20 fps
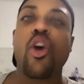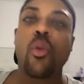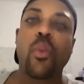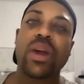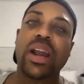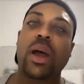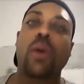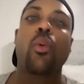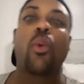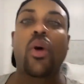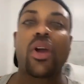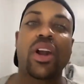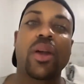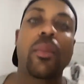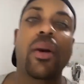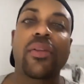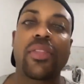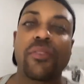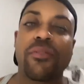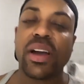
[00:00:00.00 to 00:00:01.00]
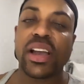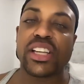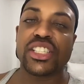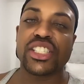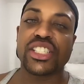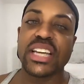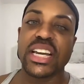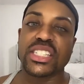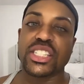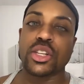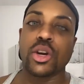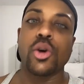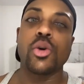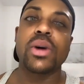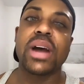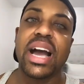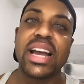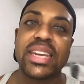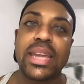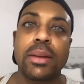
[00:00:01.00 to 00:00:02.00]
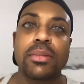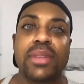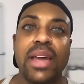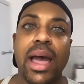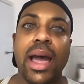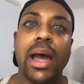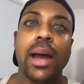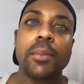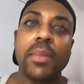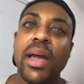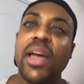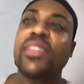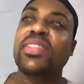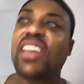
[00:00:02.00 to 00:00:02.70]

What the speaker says: when I wanted a motherfucking chest the whole goddamn time.